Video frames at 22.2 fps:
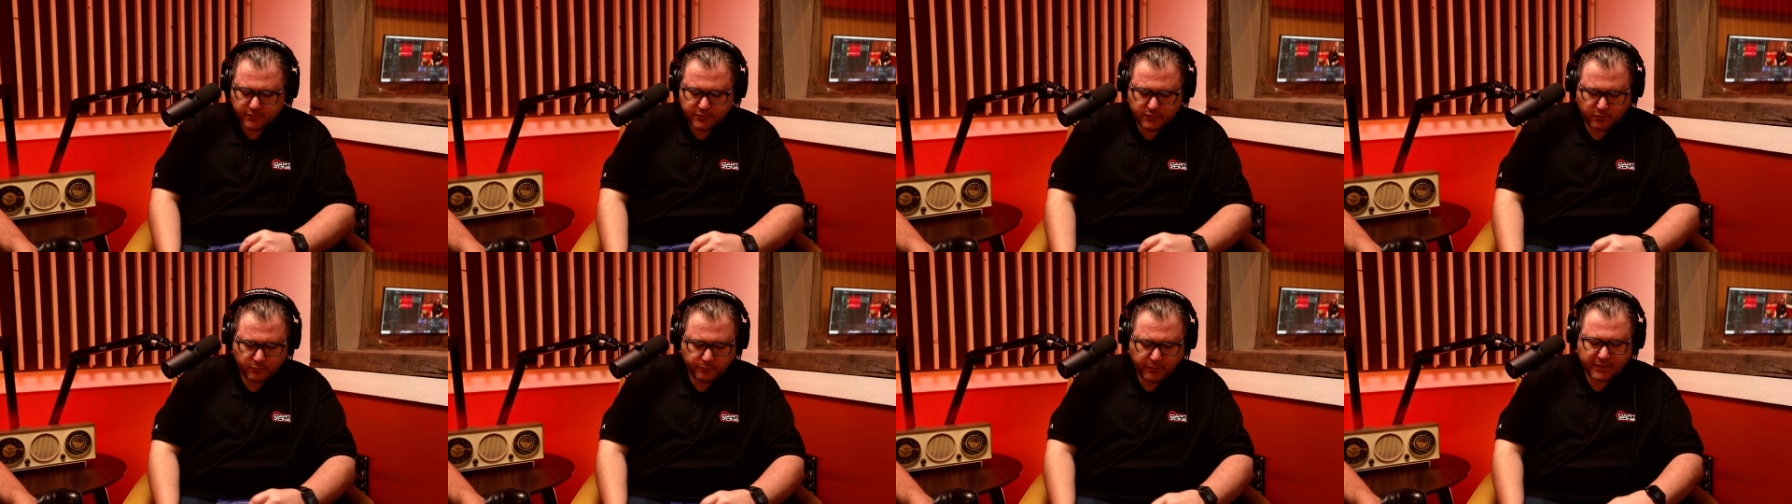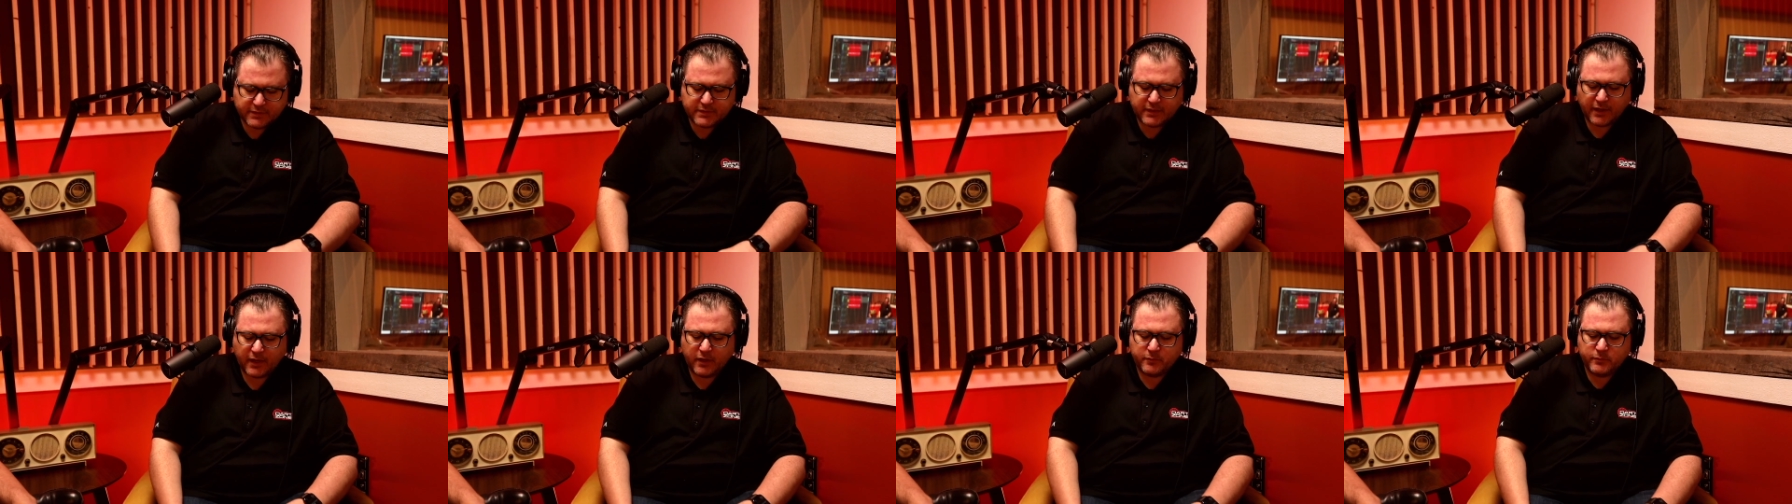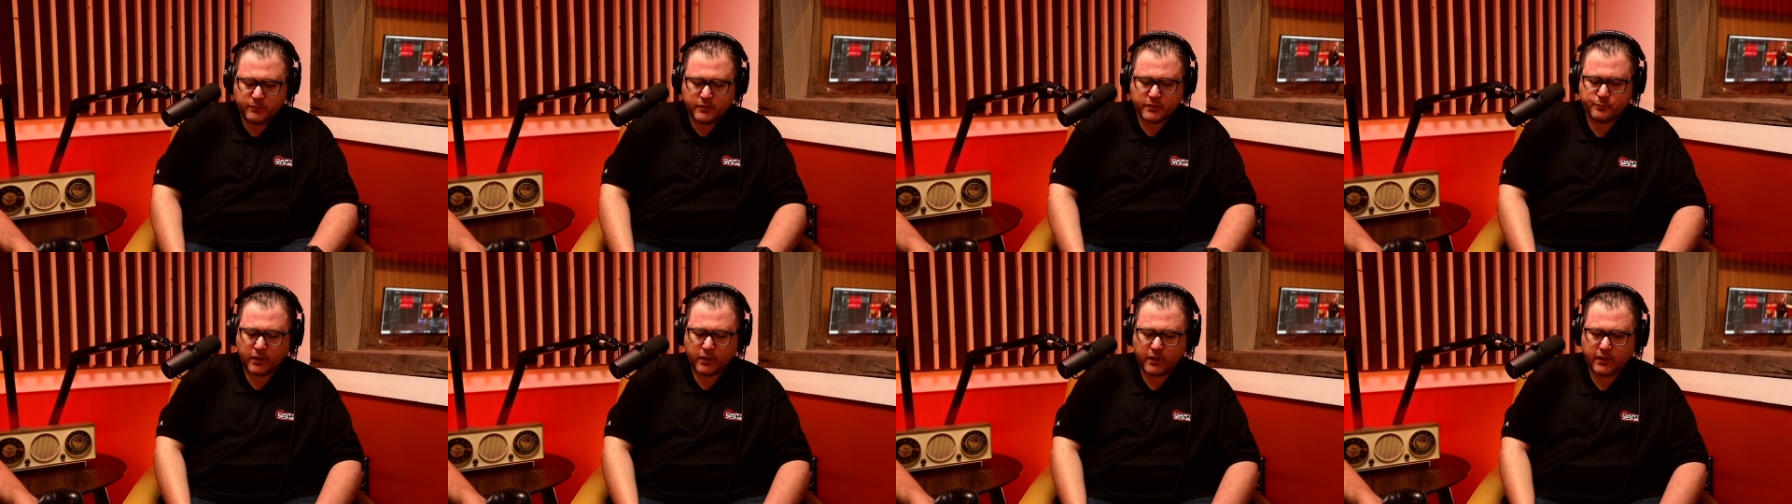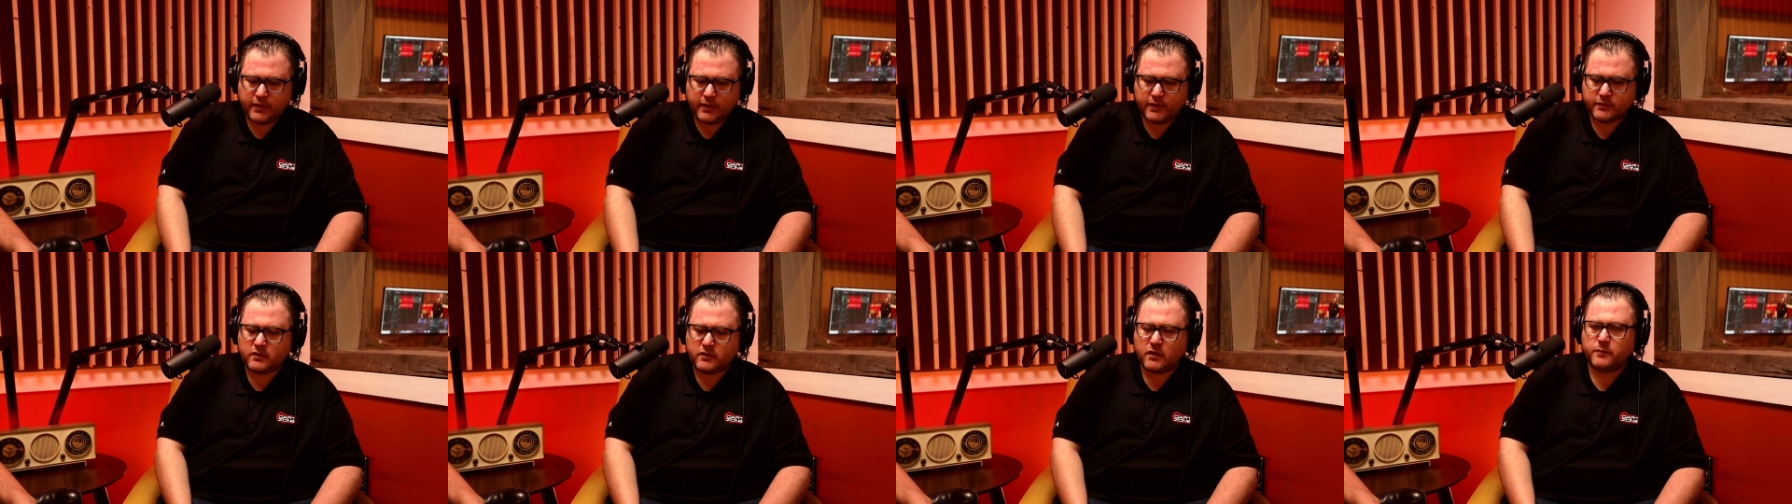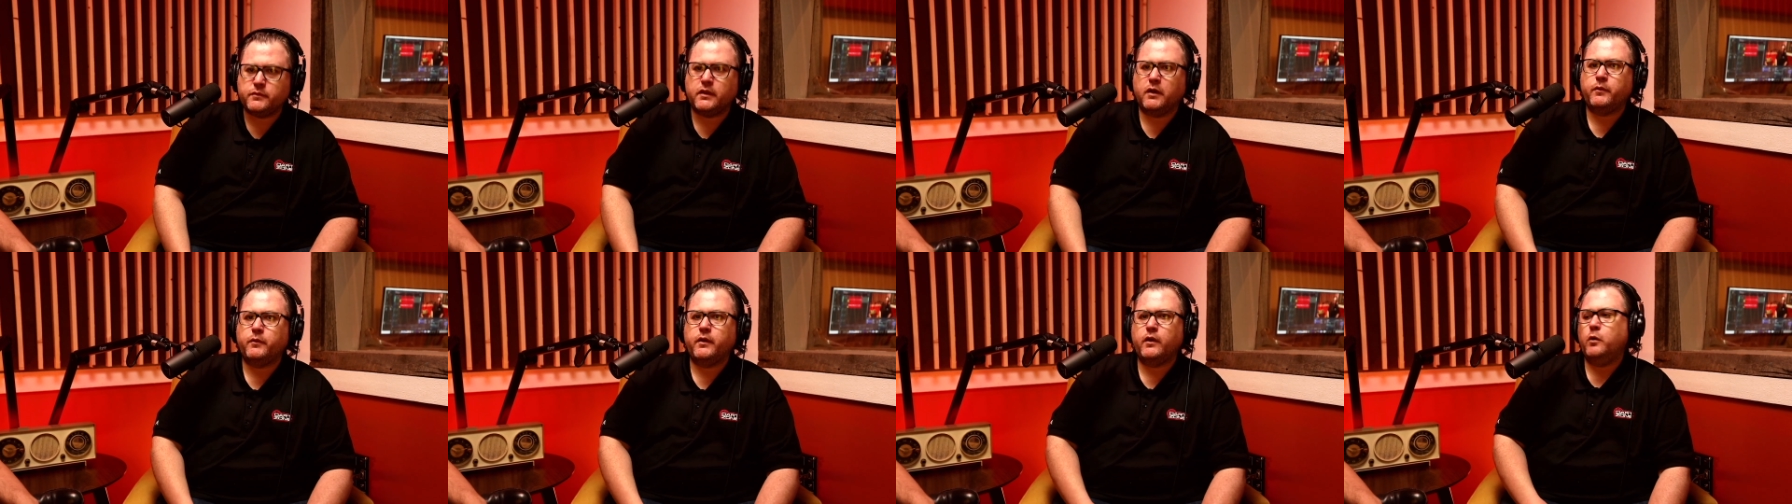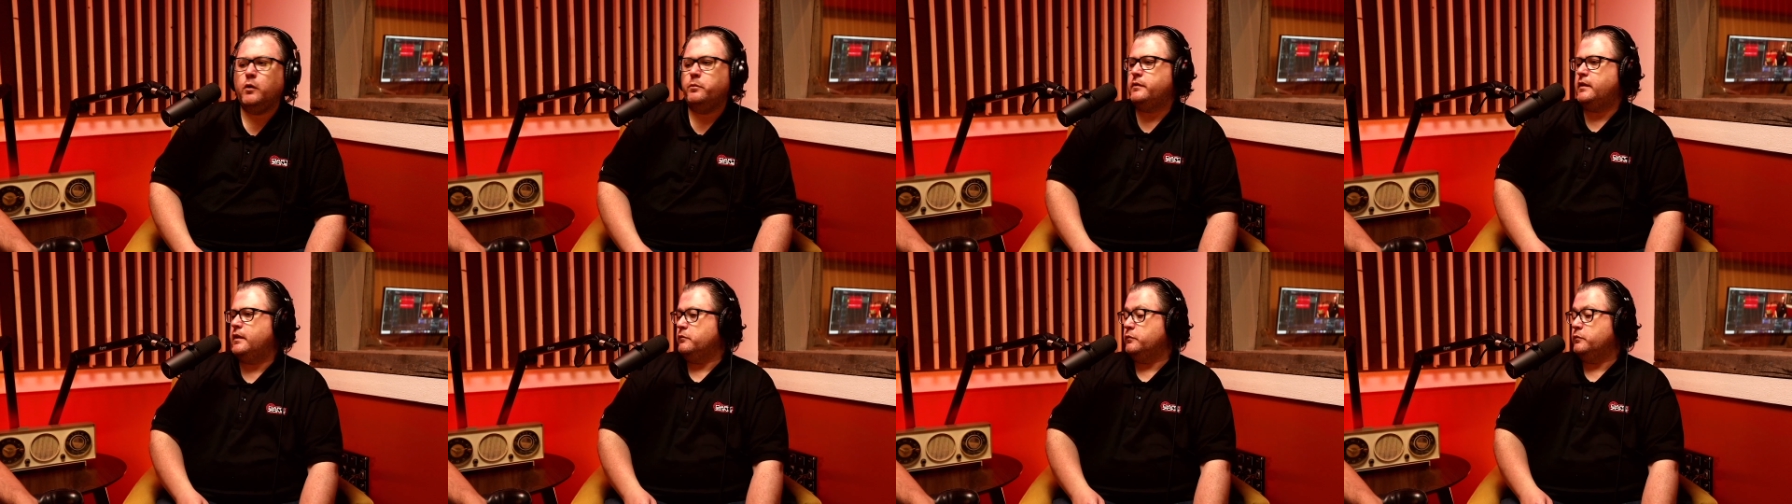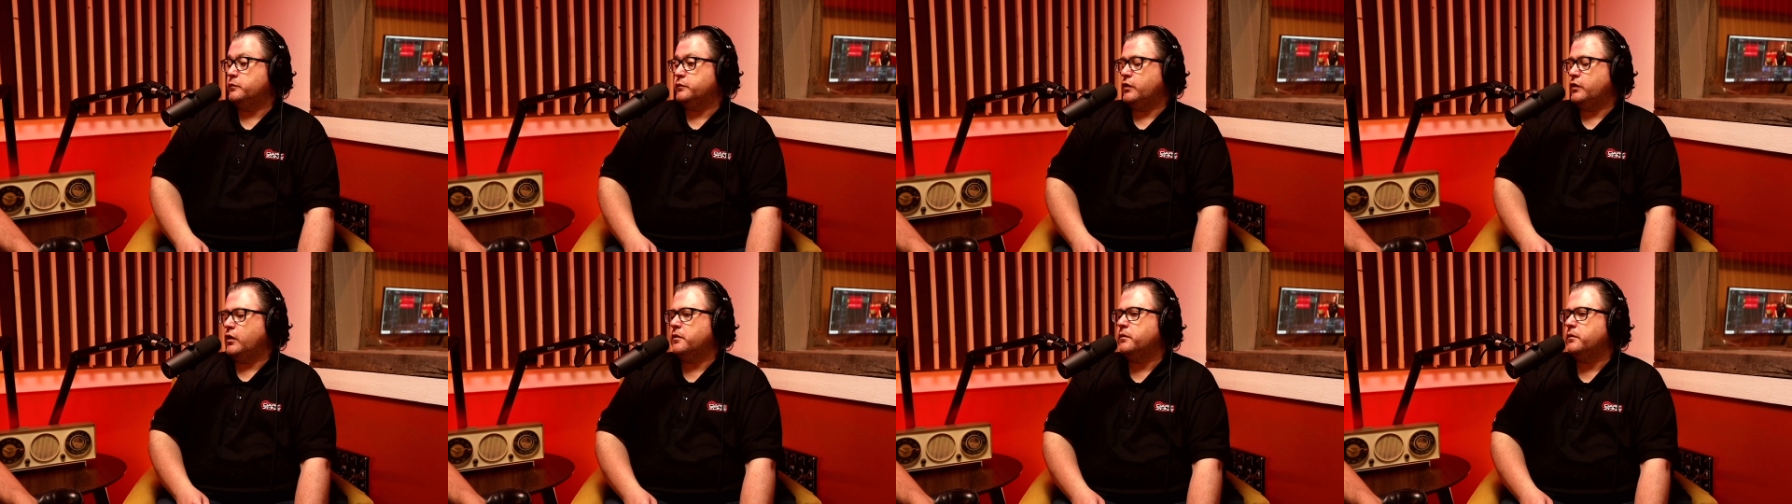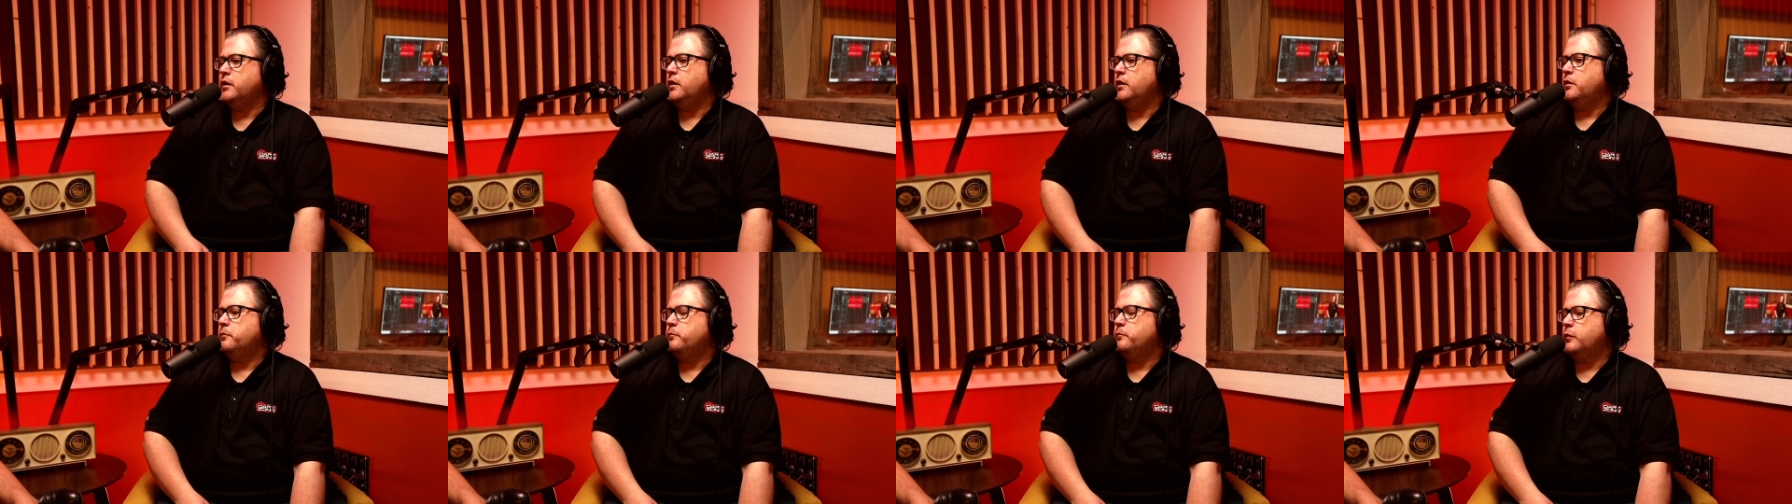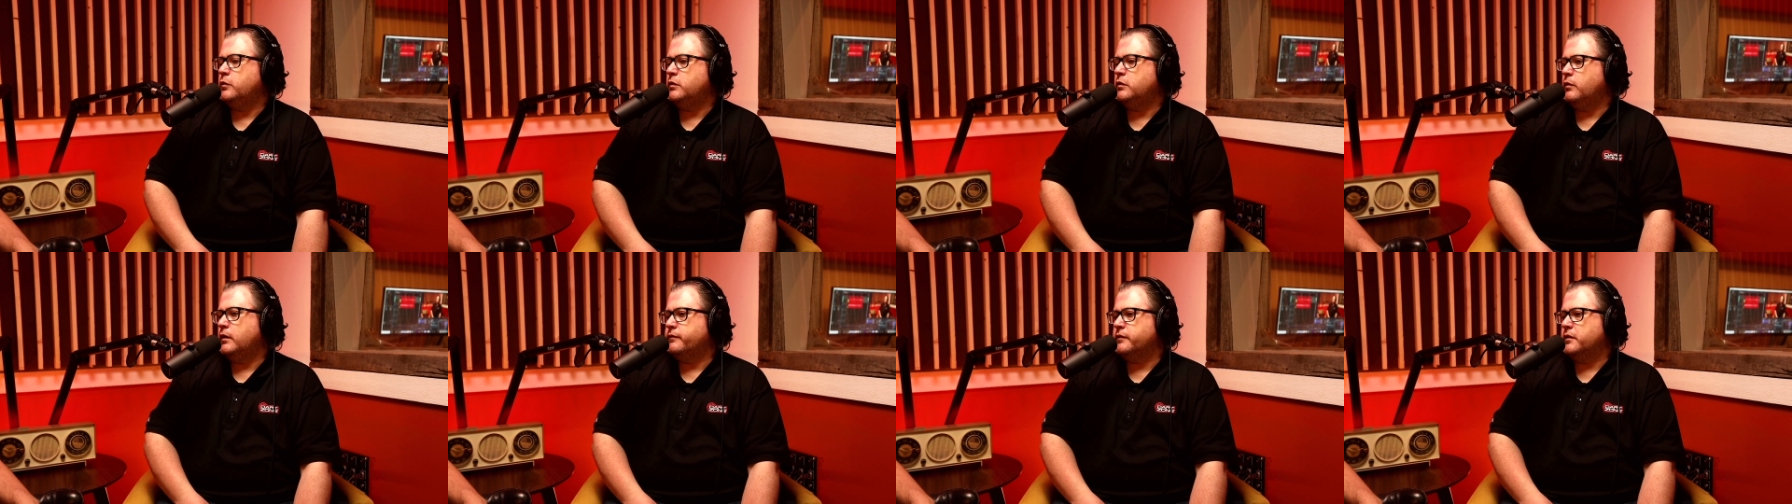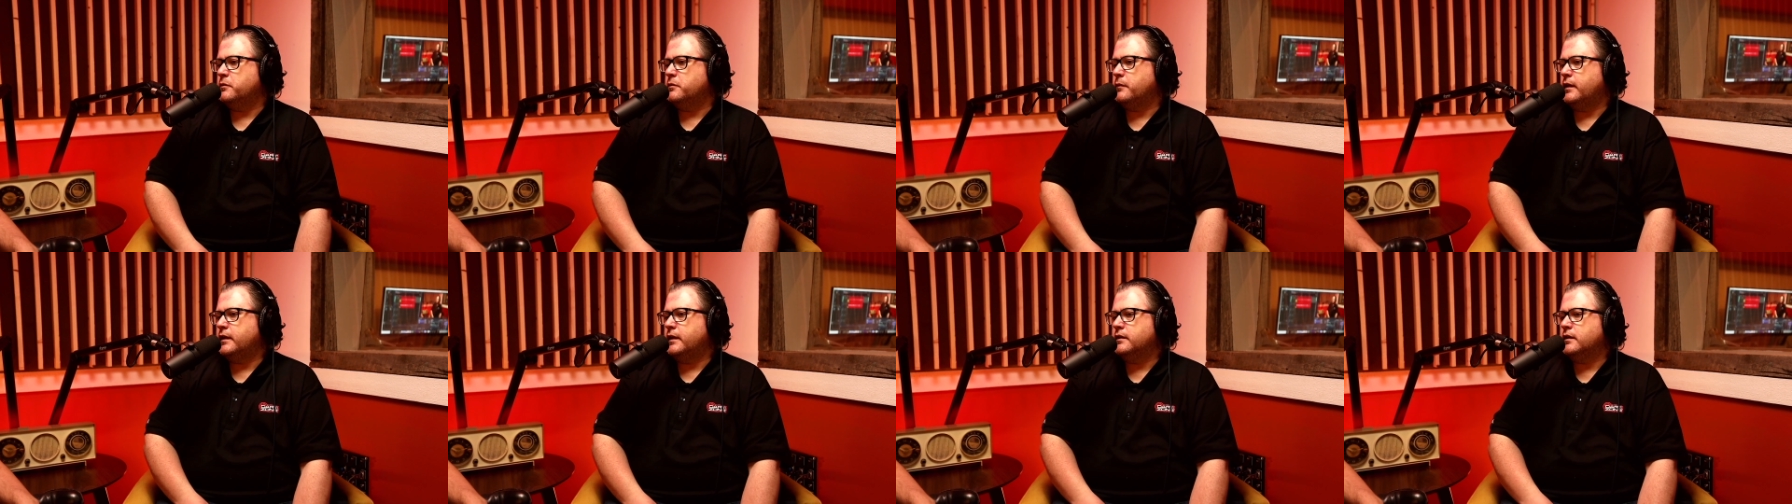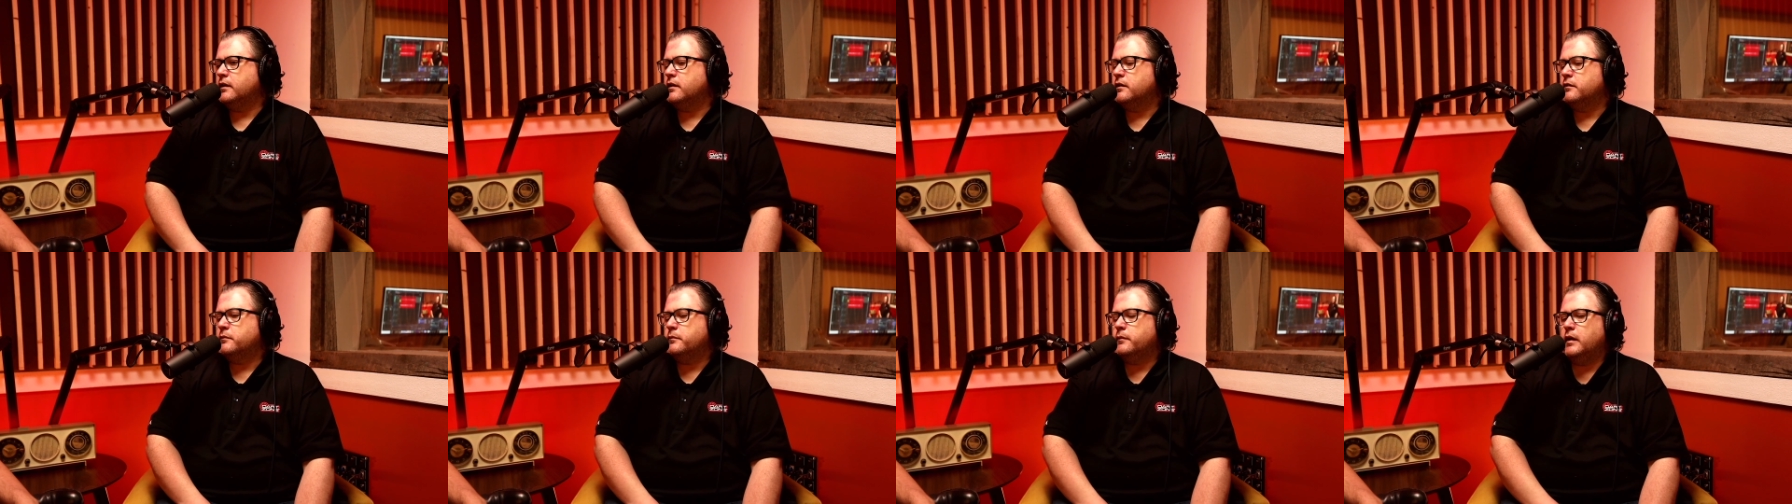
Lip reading: So by the time this podcast comes out, we hope that... I'm sorry, moved away from the mic there.